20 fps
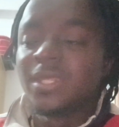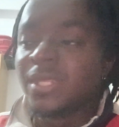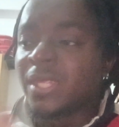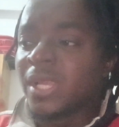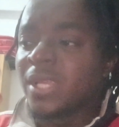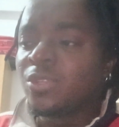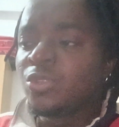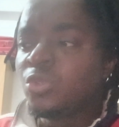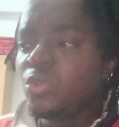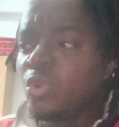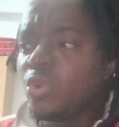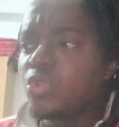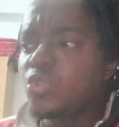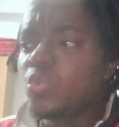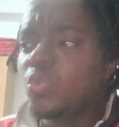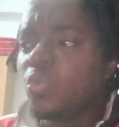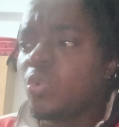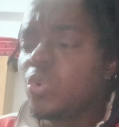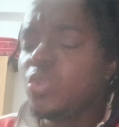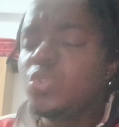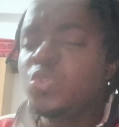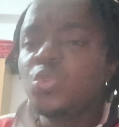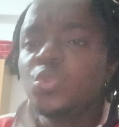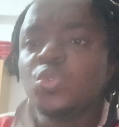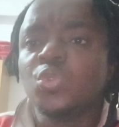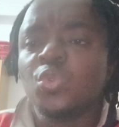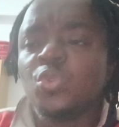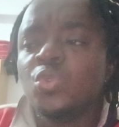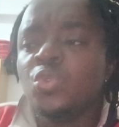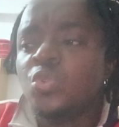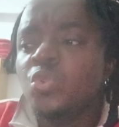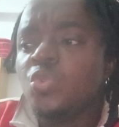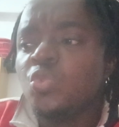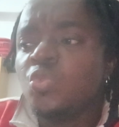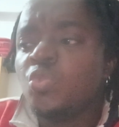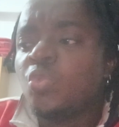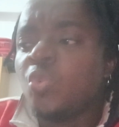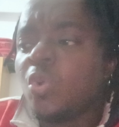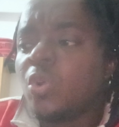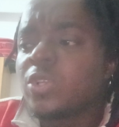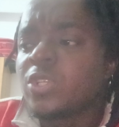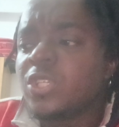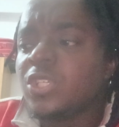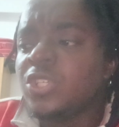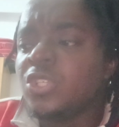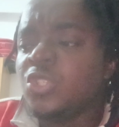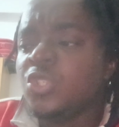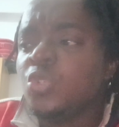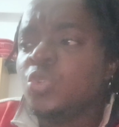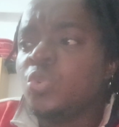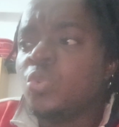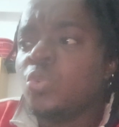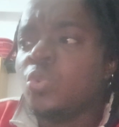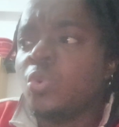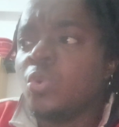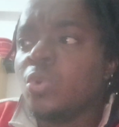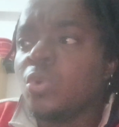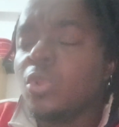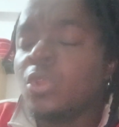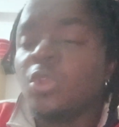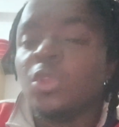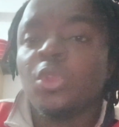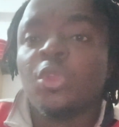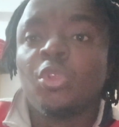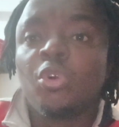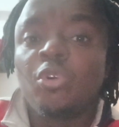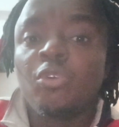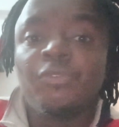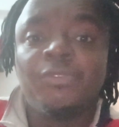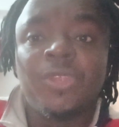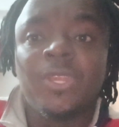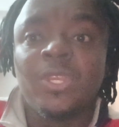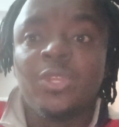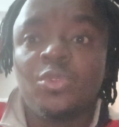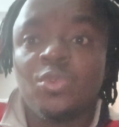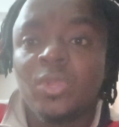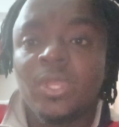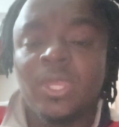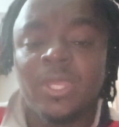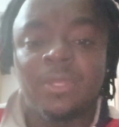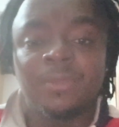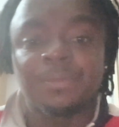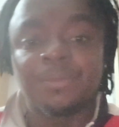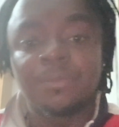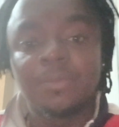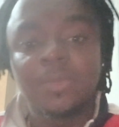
They don't want you to do what you love in doing.